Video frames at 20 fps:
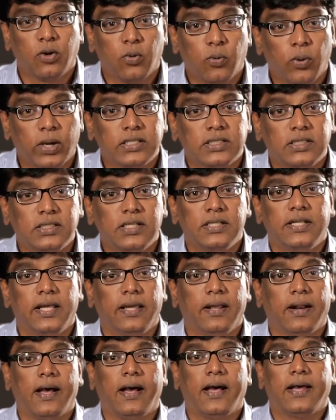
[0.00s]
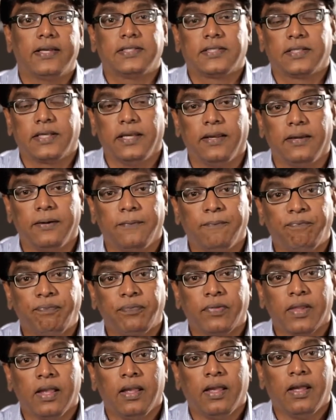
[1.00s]
the question they are asking,
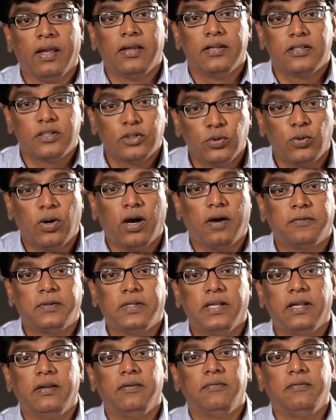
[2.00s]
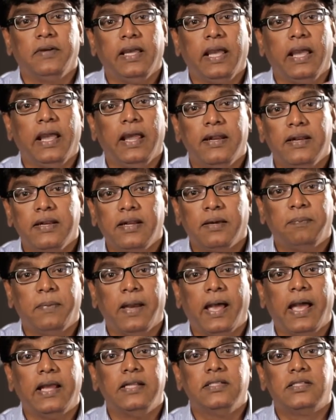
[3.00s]
too often we end up
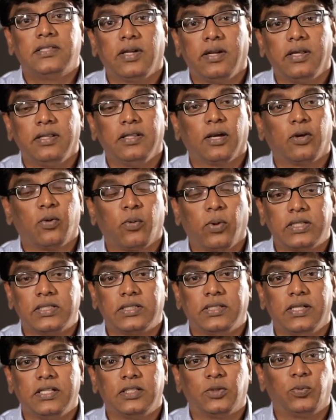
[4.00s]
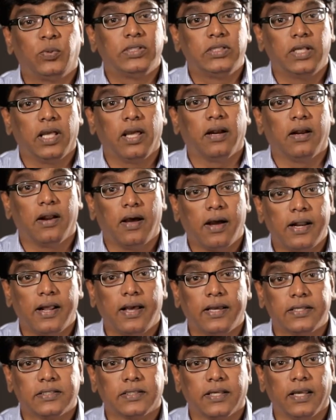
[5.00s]
answering the questions which they are not
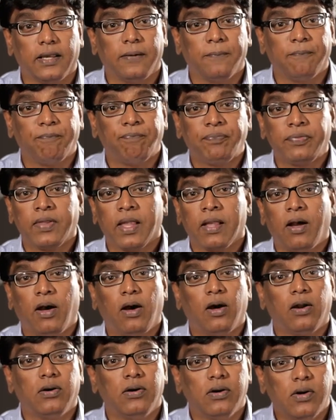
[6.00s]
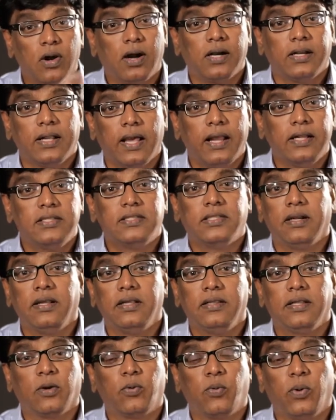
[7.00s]
asking, or not
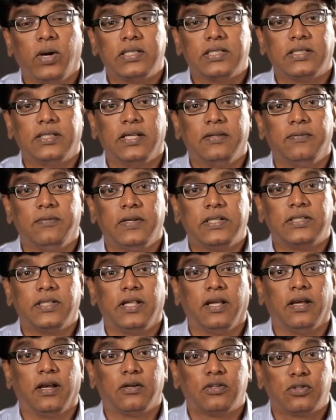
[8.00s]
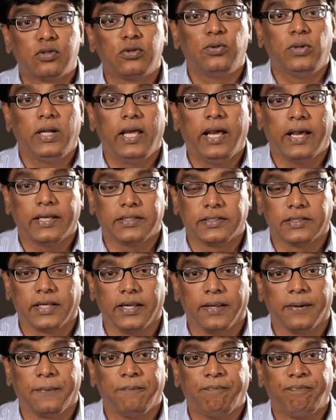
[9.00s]
answering the question which they are truly
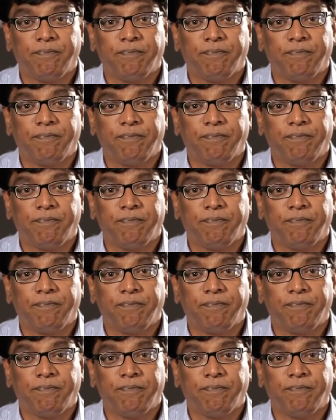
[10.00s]
asking.